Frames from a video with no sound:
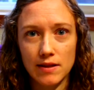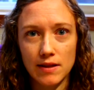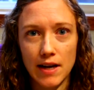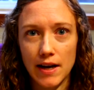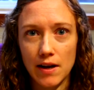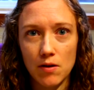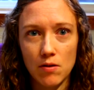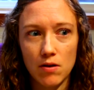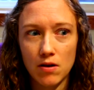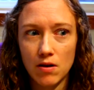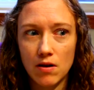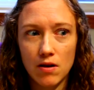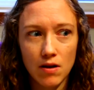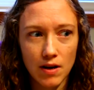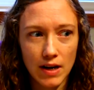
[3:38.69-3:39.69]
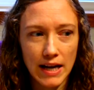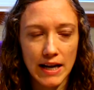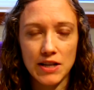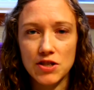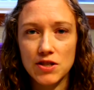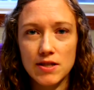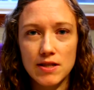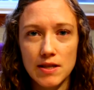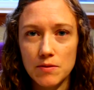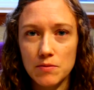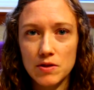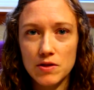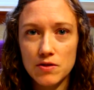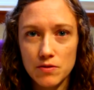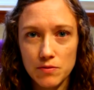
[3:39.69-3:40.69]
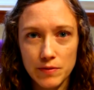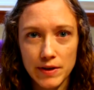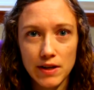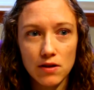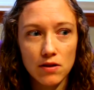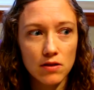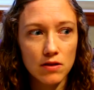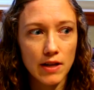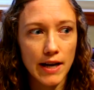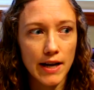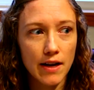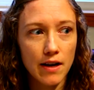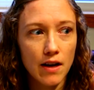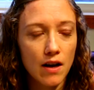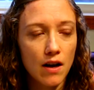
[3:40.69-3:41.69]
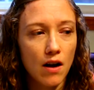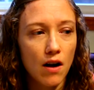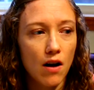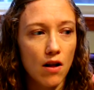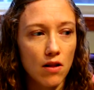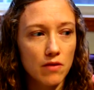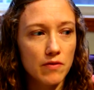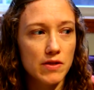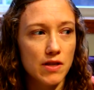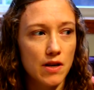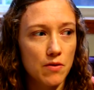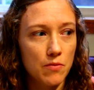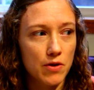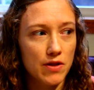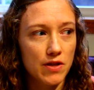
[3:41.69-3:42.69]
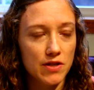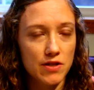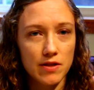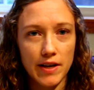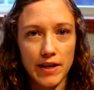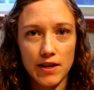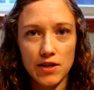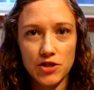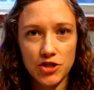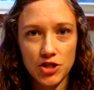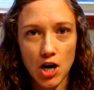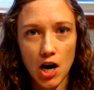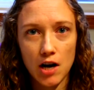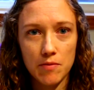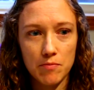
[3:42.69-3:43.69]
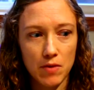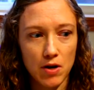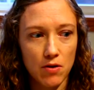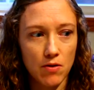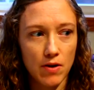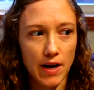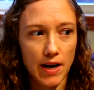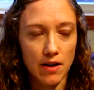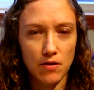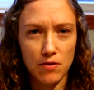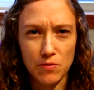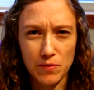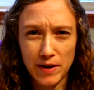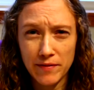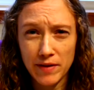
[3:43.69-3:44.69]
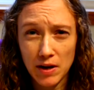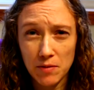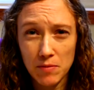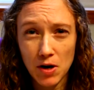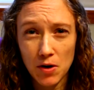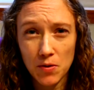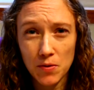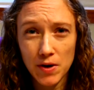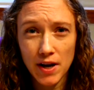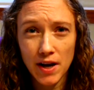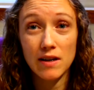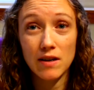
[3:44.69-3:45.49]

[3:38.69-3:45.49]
Like, it was surreal. Like, all of a sudden we're in this like shock mode and grieving mode.